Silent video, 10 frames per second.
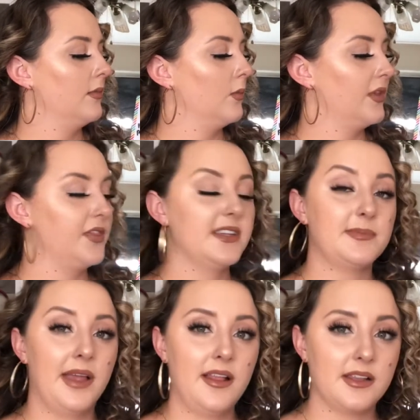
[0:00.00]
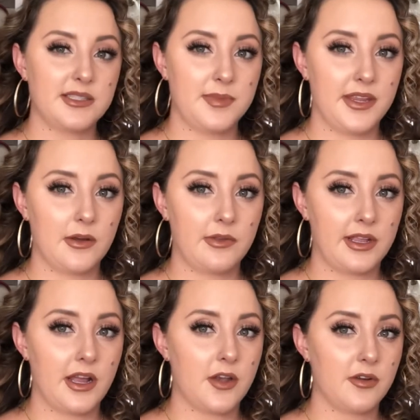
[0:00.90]
With this balance being only
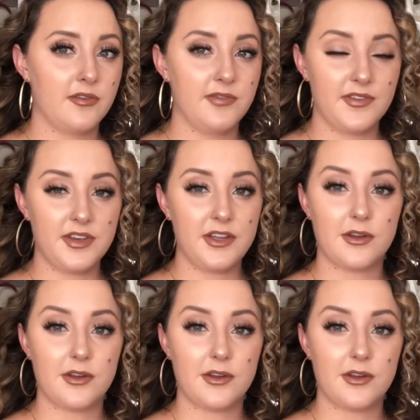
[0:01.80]
$150,